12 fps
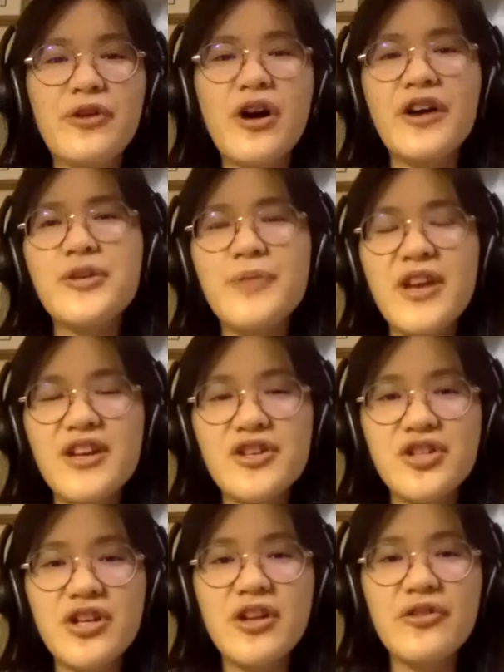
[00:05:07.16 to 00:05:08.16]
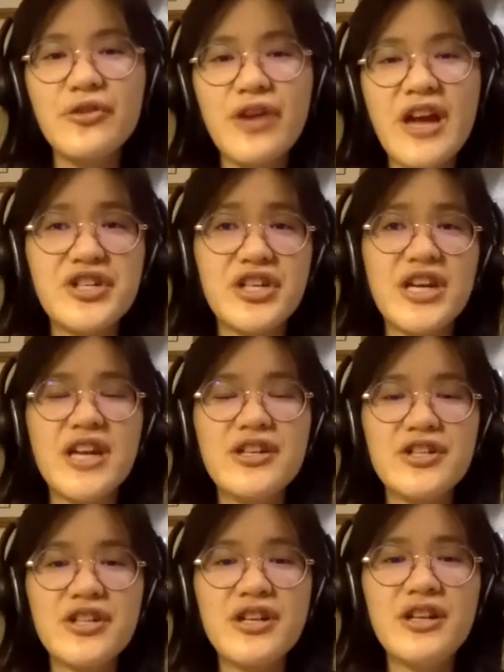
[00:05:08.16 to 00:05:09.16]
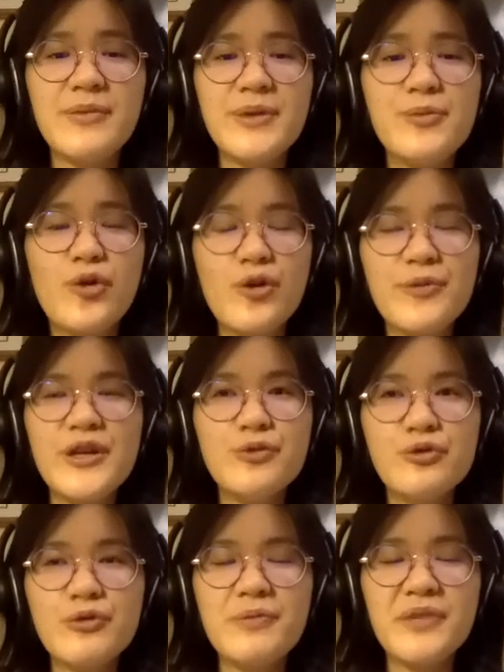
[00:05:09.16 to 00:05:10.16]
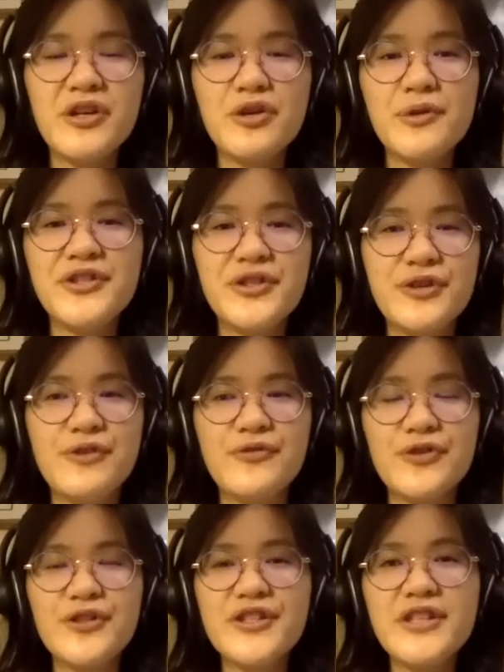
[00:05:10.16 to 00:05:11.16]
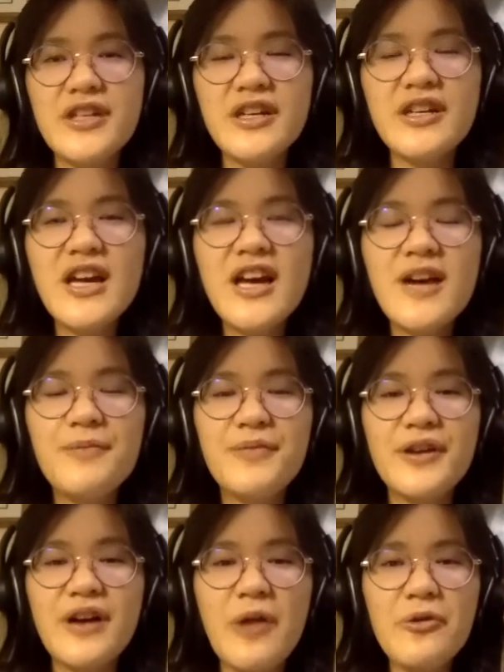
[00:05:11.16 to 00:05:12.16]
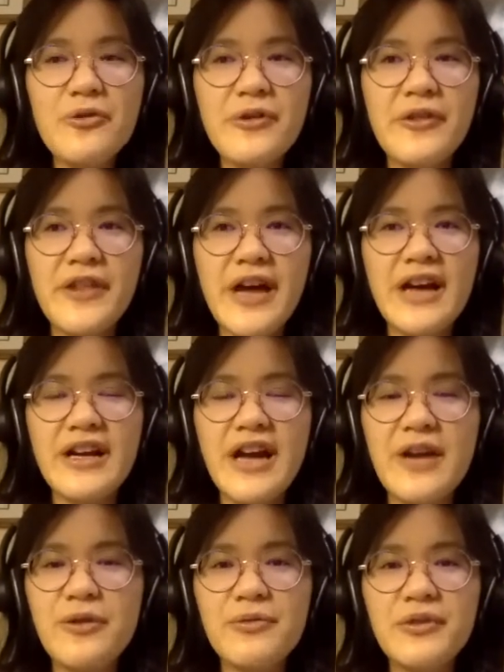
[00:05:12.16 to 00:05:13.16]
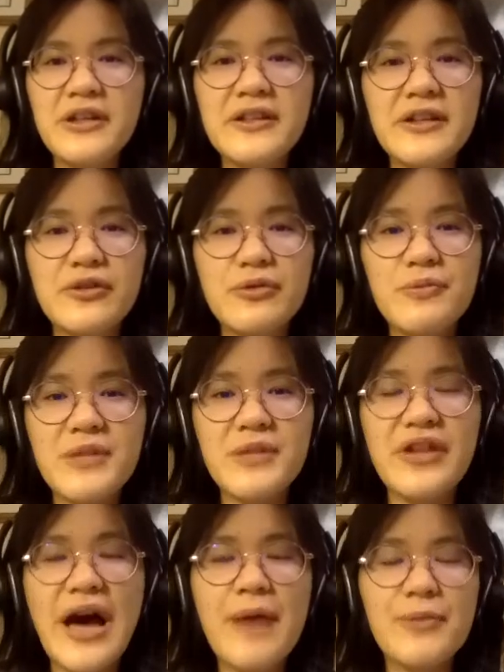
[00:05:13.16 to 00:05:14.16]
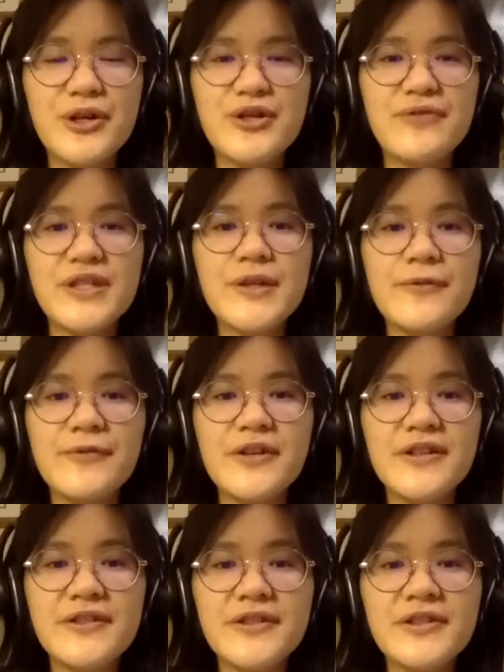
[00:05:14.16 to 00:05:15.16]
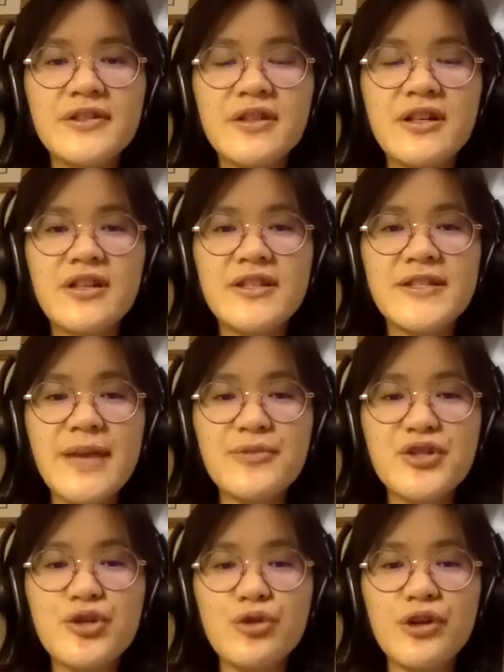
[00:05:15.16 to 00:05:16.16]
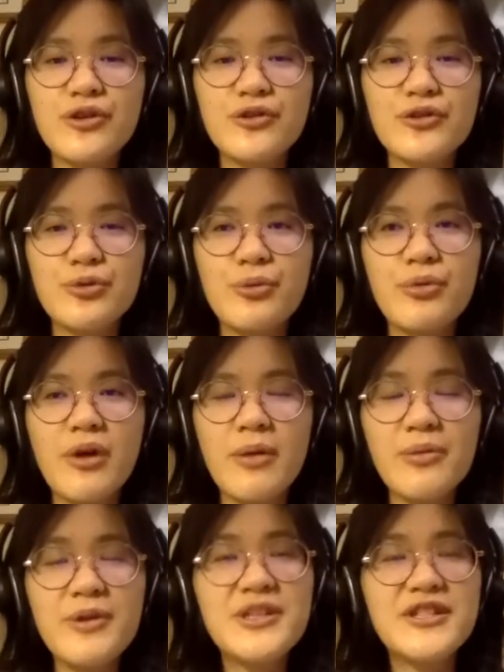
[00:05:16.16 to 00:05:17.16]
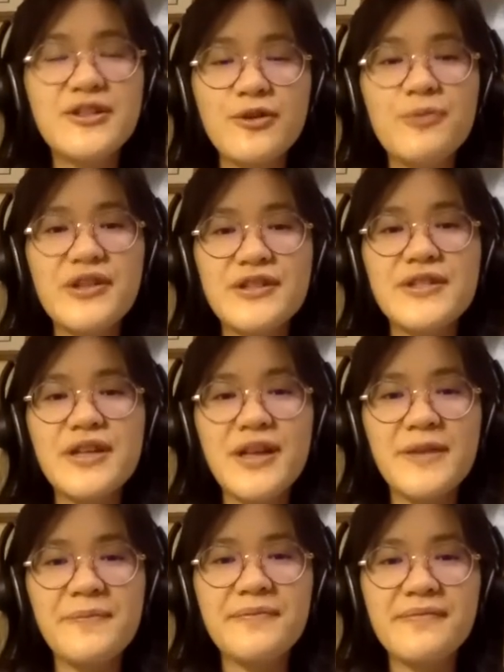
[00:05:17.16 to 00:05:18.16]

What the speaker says: occupation and their education, I mean, more people would be going to university. But other than that, I don't really think there would be that much of a difference. Sam's struggles will probably still be the same.